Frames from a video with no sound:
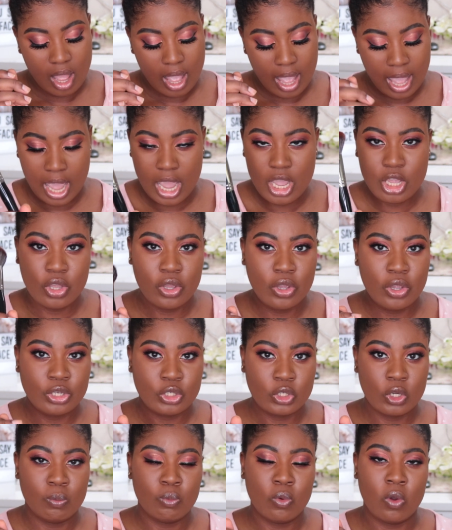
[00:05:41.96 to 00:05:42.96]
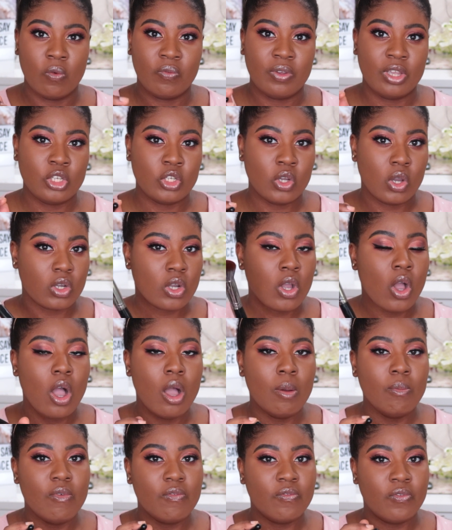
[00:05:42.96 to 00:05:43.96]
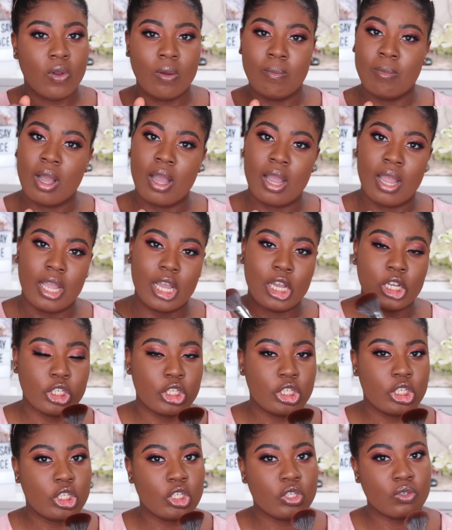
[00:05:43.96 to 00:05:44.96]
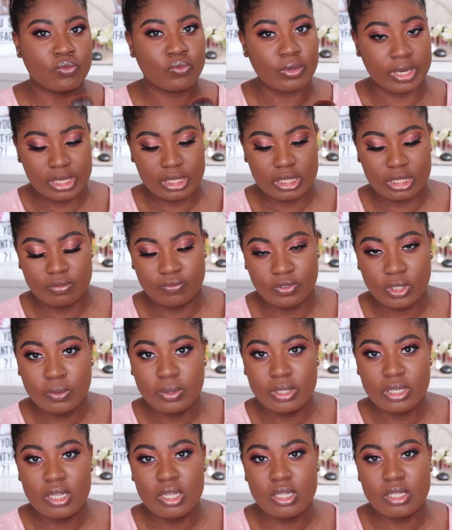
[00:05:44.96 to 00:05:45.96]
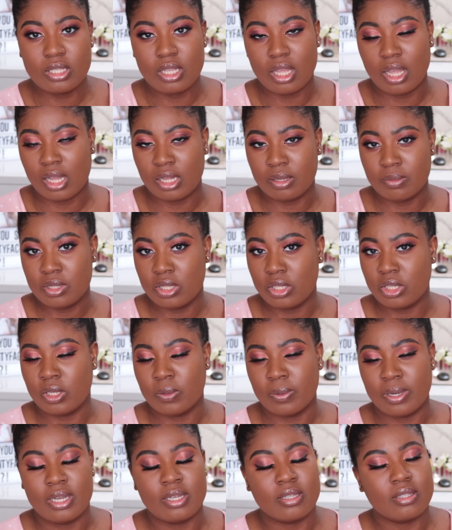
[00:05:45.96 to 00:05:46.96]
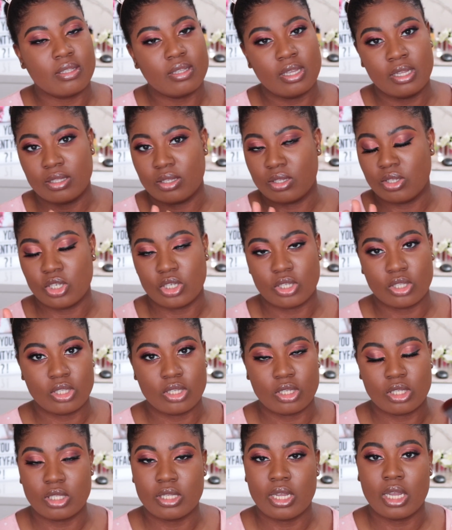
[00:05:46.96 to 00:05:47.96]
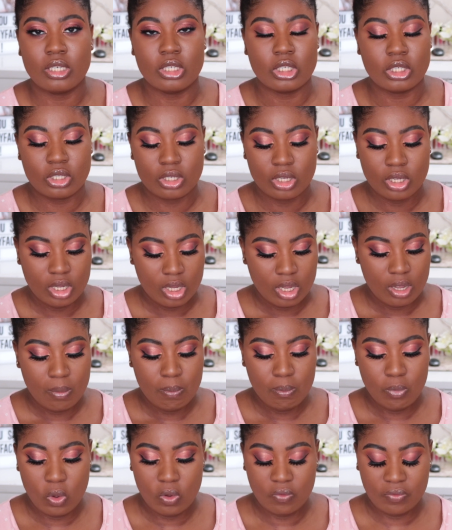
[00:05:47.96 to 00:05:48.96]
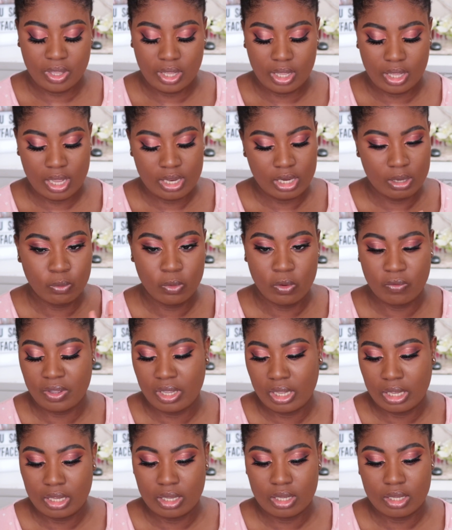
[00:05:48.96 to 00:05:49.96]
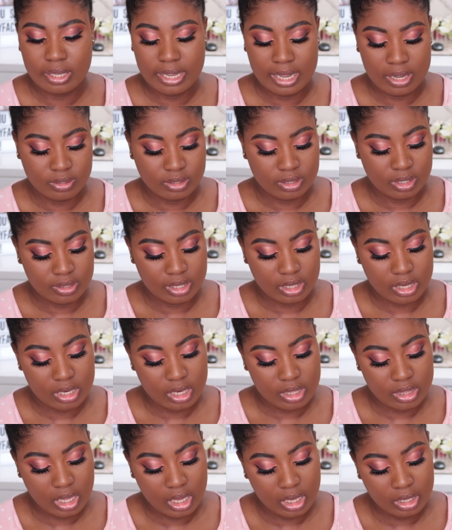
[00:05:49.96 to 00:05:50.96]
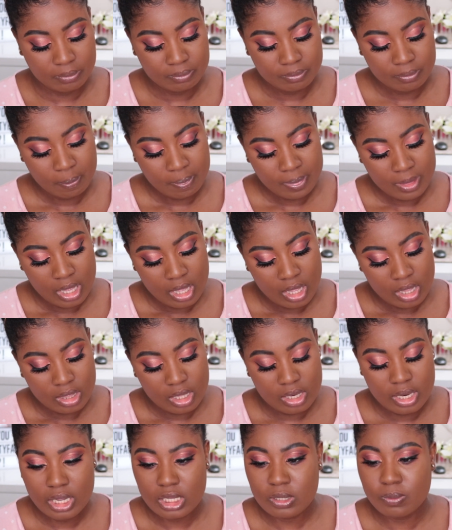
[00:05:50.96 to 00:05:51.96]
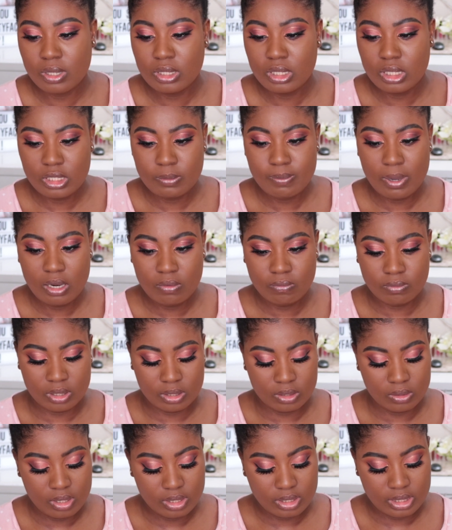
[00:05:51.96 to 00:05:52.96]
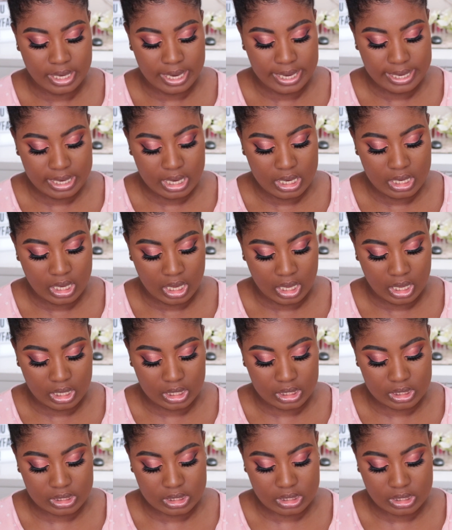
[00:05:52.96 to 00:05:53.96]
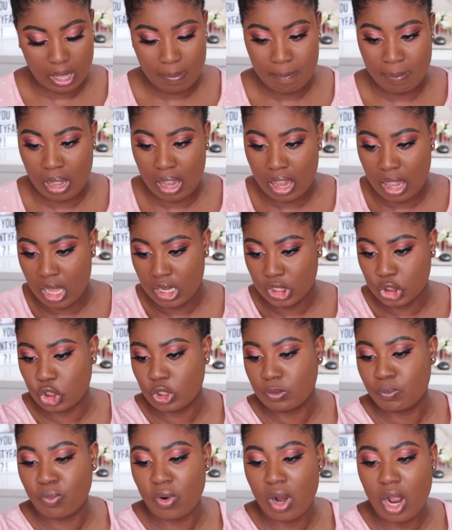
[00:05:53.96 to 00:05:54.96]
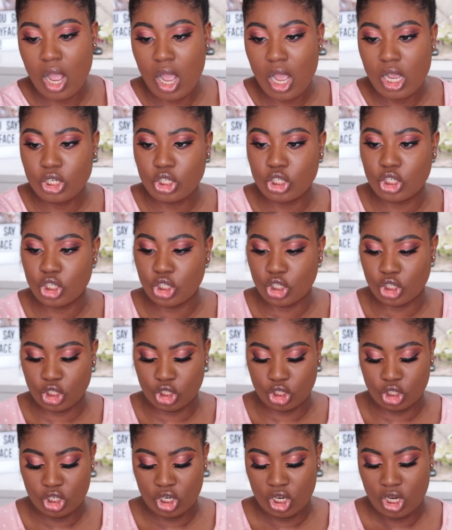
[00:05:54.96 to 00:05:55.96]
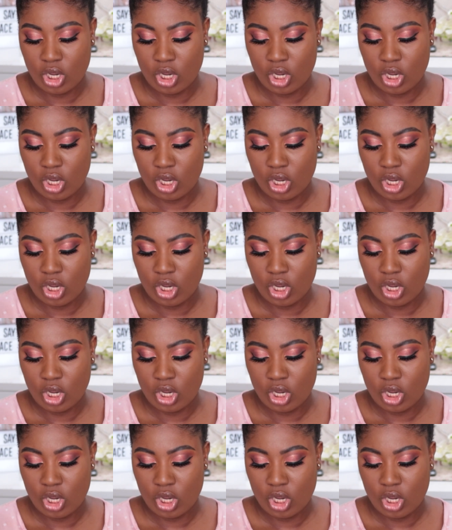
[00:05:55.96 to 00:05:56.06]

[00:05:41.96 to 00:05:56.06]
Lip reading: au.morphe.com for my Australian viewers. In the US, it's just a standard Morphe, any Morphe counter, that kind of thing. The next one is my Real Techniques blush brush,